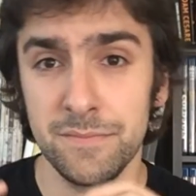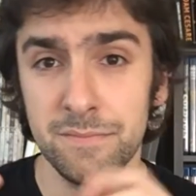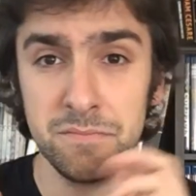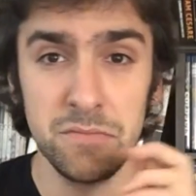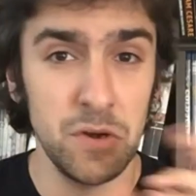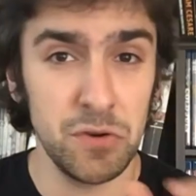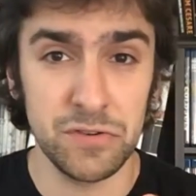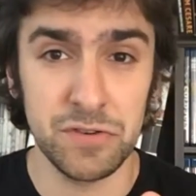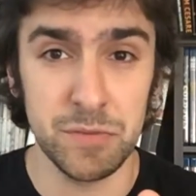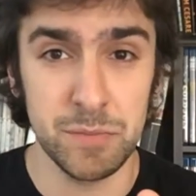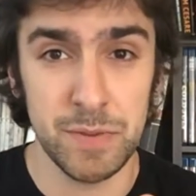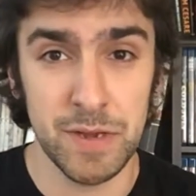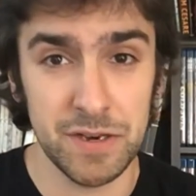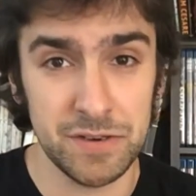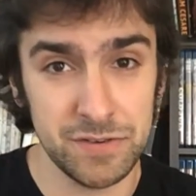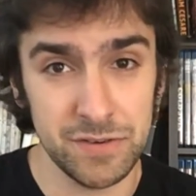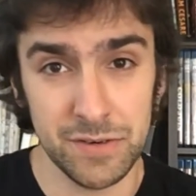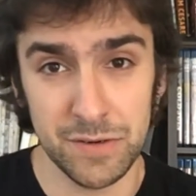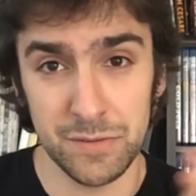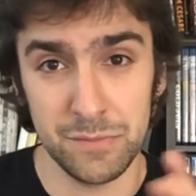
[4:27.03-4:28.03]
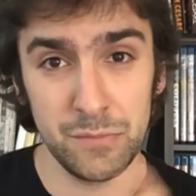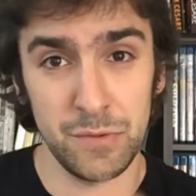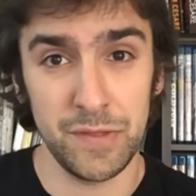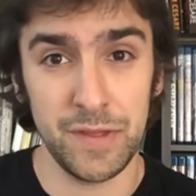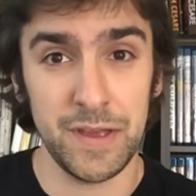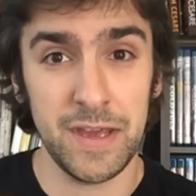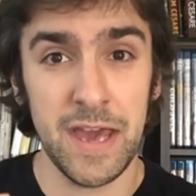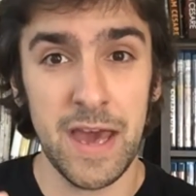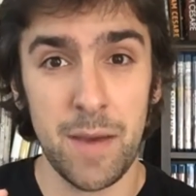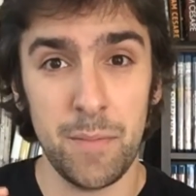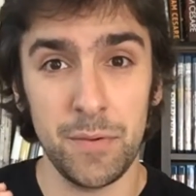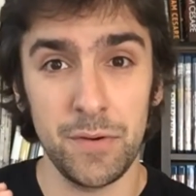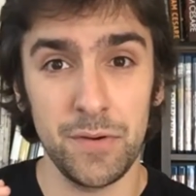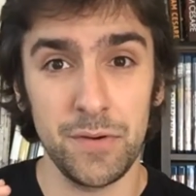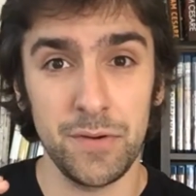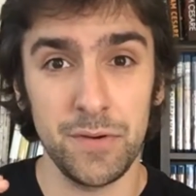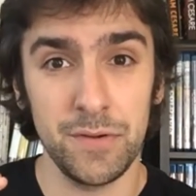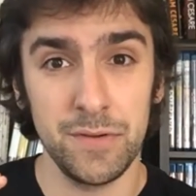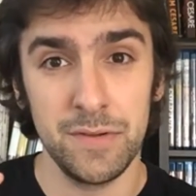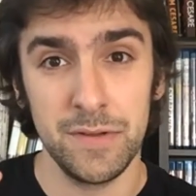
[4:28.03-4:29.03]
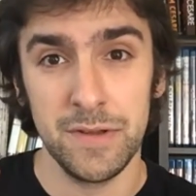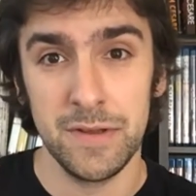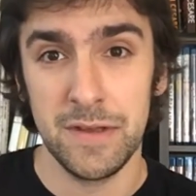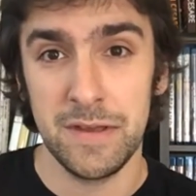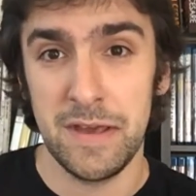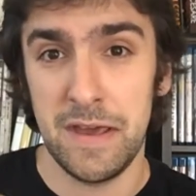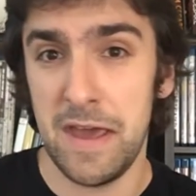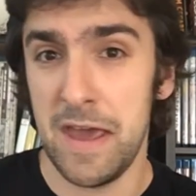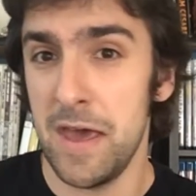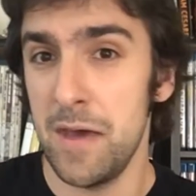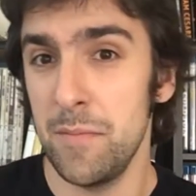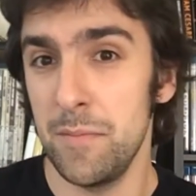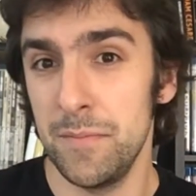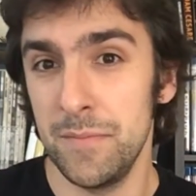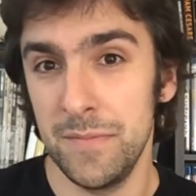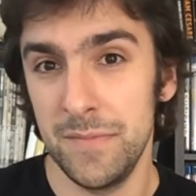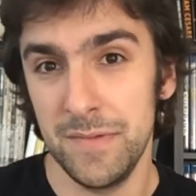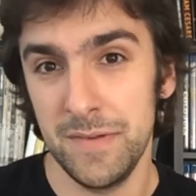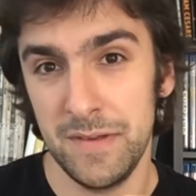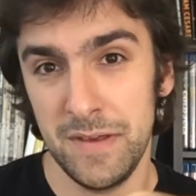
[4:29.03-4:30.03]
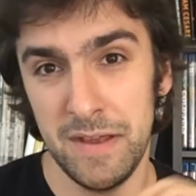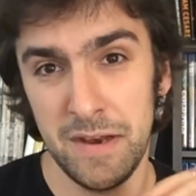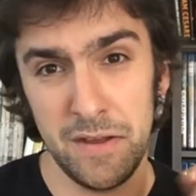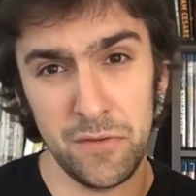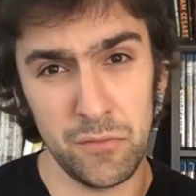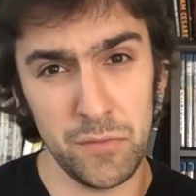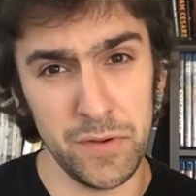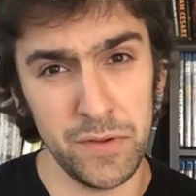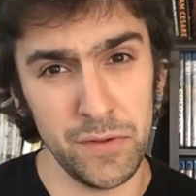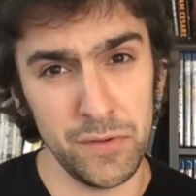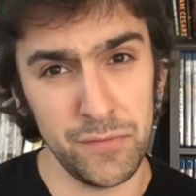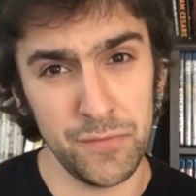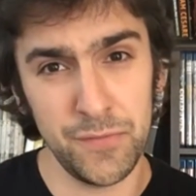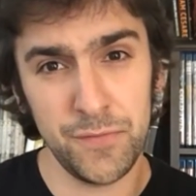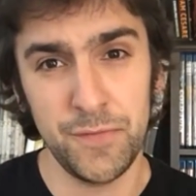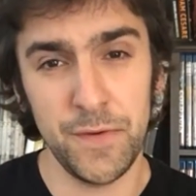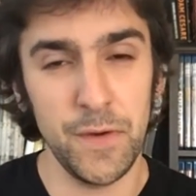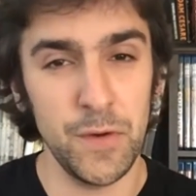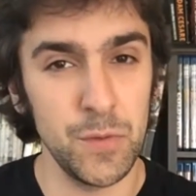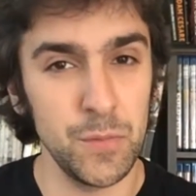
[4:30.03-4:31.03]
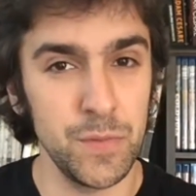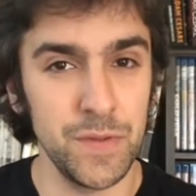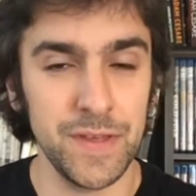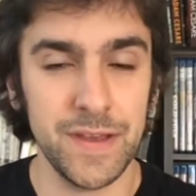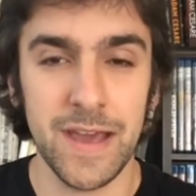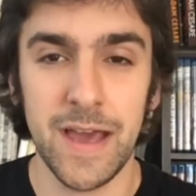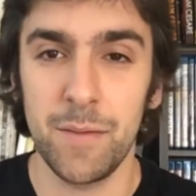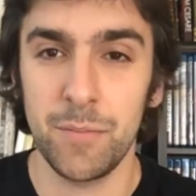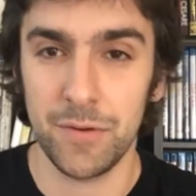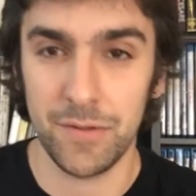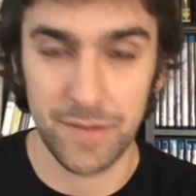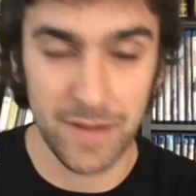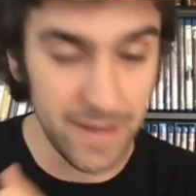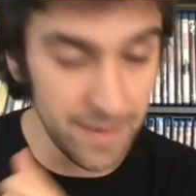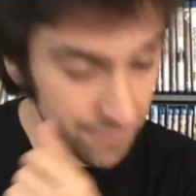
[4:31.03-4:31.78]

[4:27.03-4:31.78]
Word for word: motion picture with a capital M and a real film with a capital